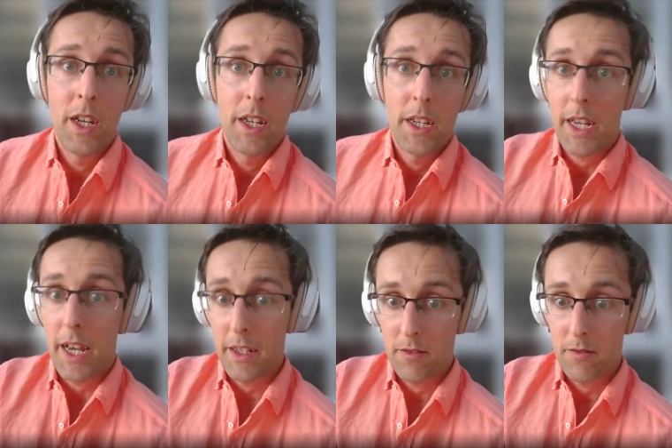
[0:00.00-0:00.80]

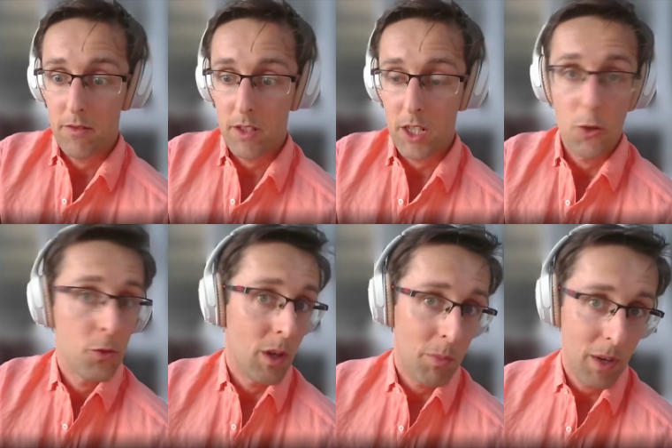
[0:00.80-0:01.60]
can can also
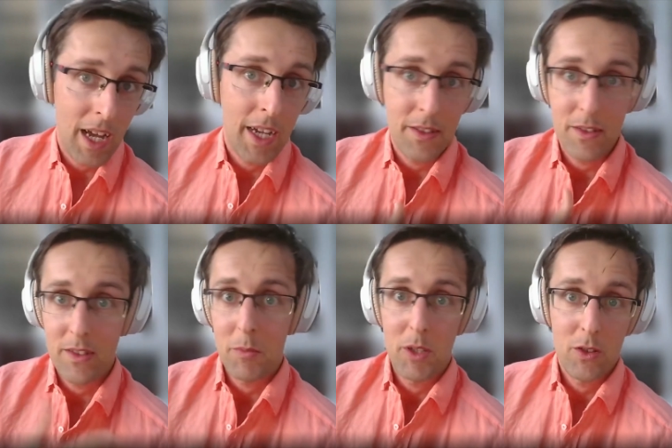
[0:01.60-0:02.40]
apply
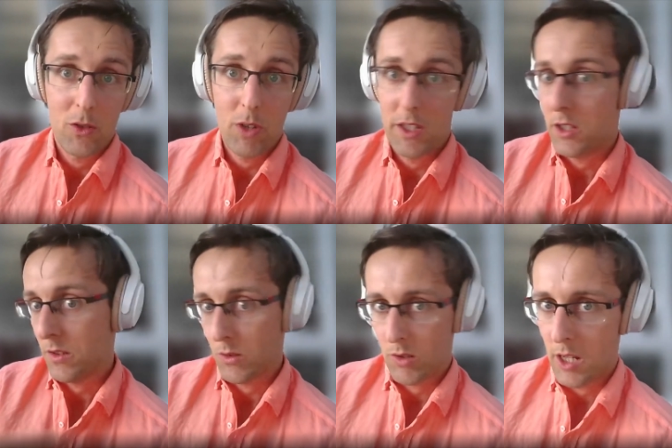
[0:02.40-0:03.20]
similar strategies
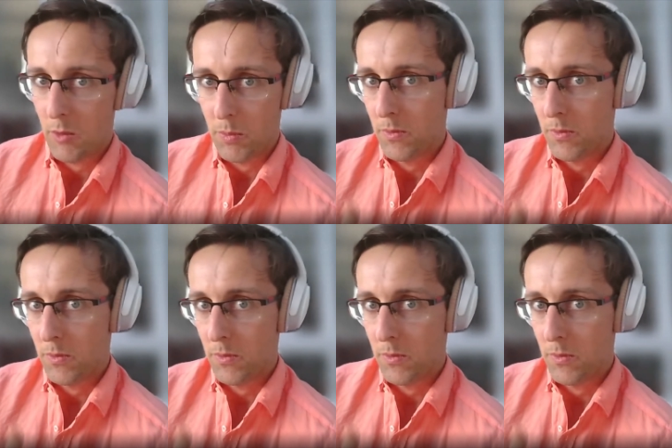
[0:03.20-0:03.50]
to help